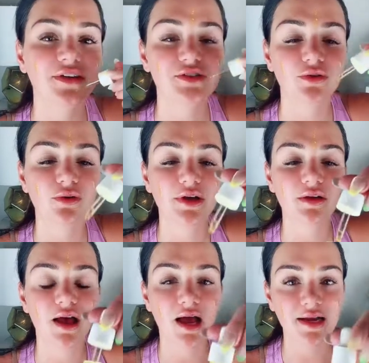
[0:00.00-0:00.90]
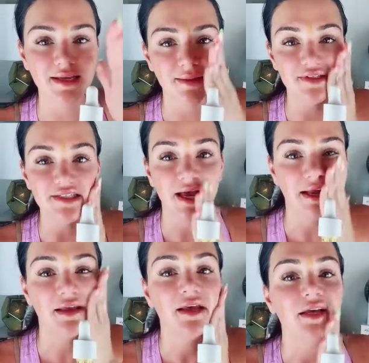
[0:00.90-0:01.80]
facial oil on
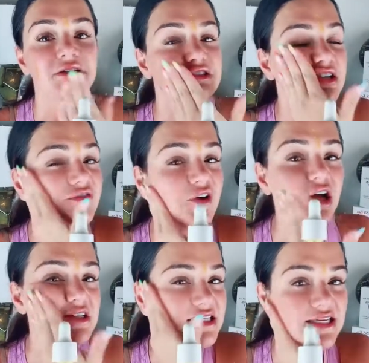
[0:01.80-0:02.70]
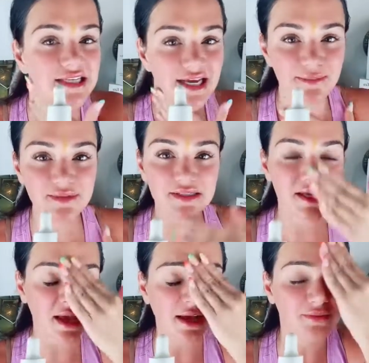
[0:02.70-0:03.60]
Amazon. It's good for all skin types.
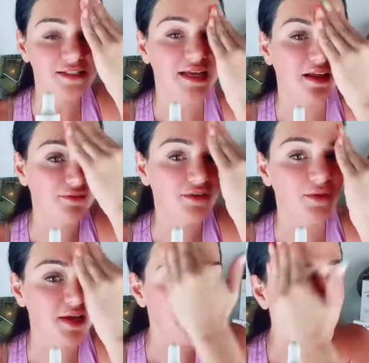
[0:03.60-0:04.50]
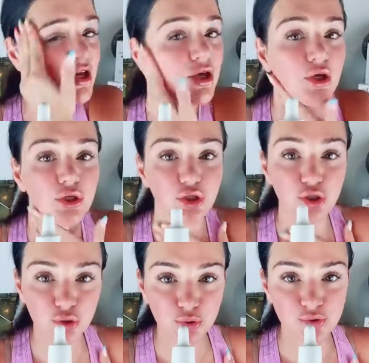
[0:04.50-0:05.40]
I always tell everyone,
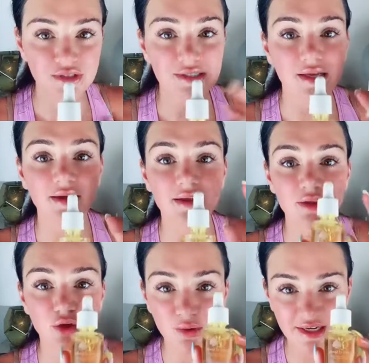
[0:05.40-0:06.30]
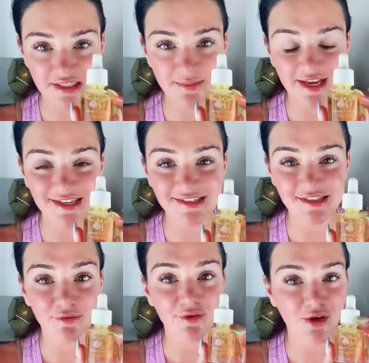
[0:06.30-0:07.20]
use the Queen of
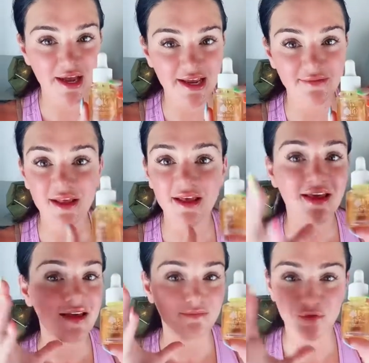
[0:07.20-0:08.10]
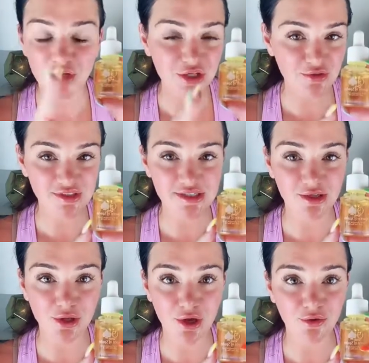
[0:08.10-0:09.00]
Spades, okay? You can use this
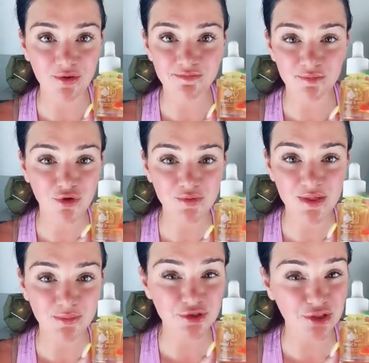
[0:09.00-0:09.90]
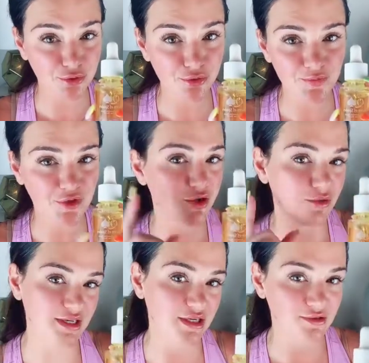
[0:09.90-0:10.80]
alone. Most people do. You
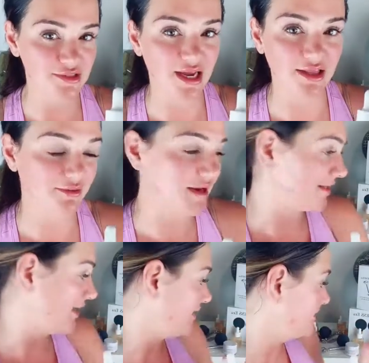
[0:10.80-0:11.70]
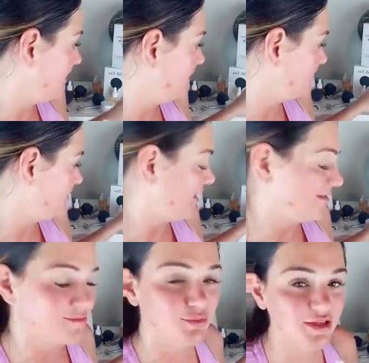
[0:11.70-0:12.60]
don't need to use the hyaluronic acid.
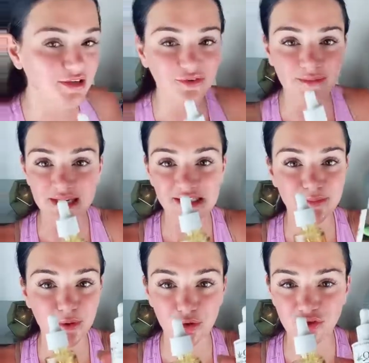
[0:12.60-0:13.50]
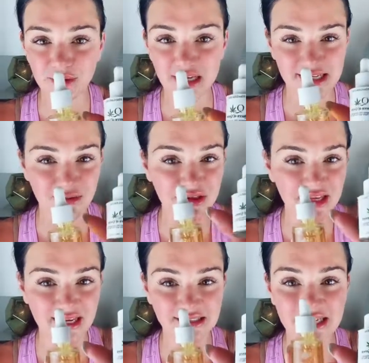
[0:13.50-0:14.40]
It's really, for me, it's both because I want
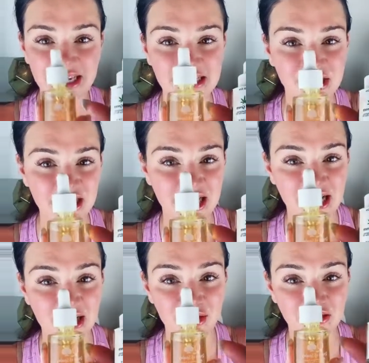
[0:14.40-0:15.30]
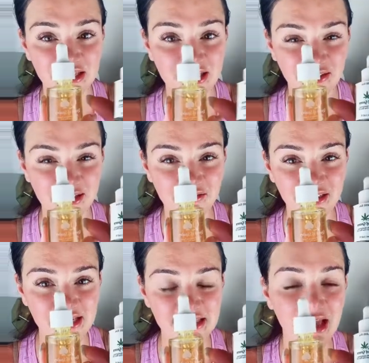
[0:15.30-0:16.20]
the anti-aging and I want the healing of
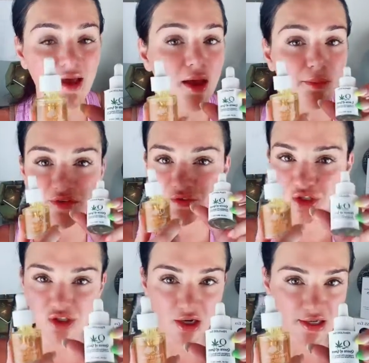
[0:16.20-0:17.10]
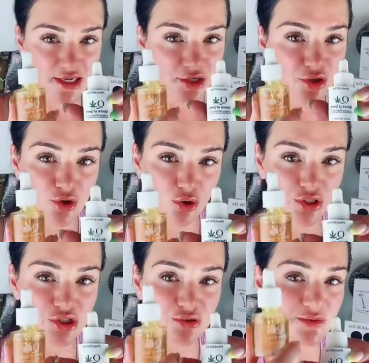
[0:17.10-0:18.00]
this. But if you're starting and you can
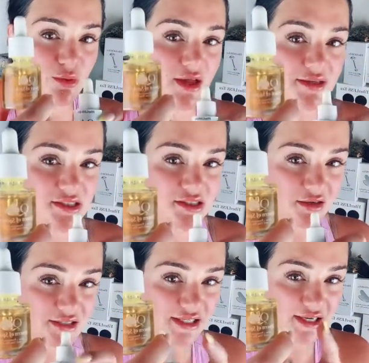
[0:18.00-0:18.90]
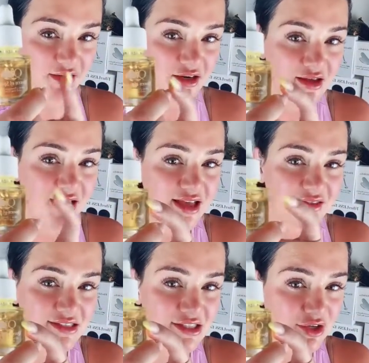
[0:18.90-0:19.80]
only choose one, start here.
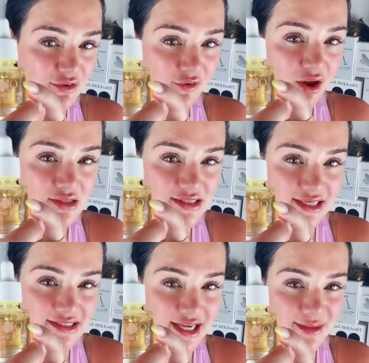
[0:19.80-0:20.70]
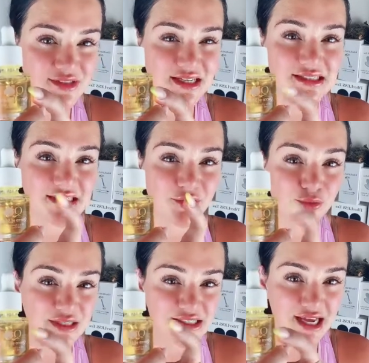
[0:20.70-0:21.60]
This is good for all skin types and it's gonna
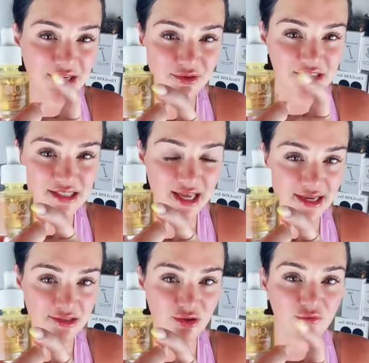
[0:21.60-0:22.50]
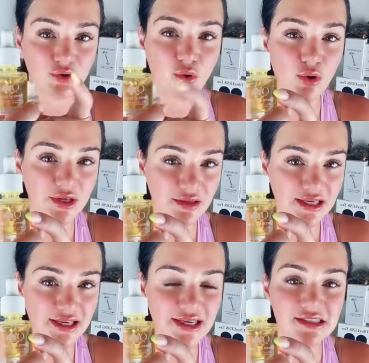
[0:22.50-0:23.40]
reset your skin. So if you're
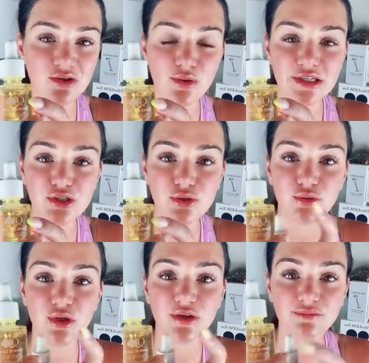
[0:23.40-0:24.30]
oily, it's going to,